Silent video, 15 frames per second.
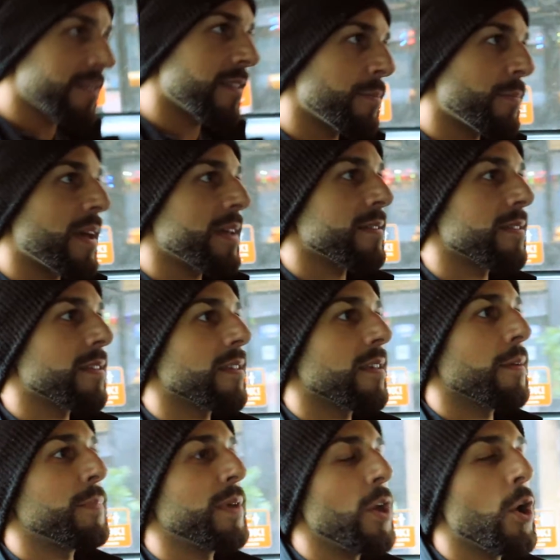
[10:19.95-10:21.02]
is the best.
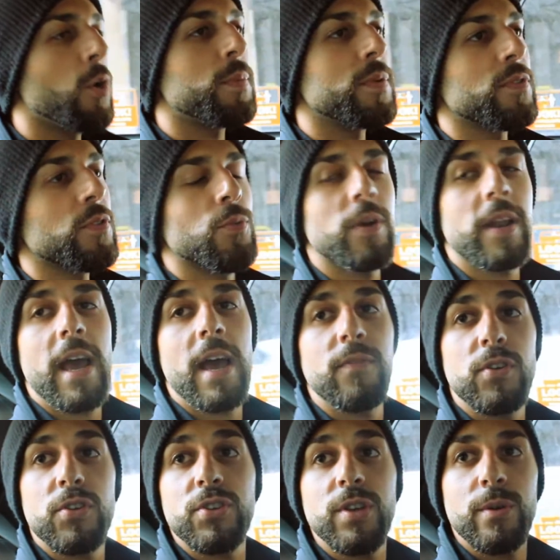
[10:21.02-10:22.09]
Be open to
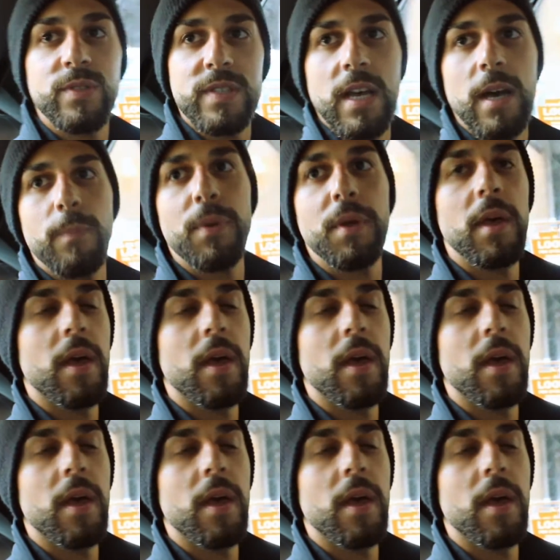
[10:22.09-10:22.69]
whatever shows up.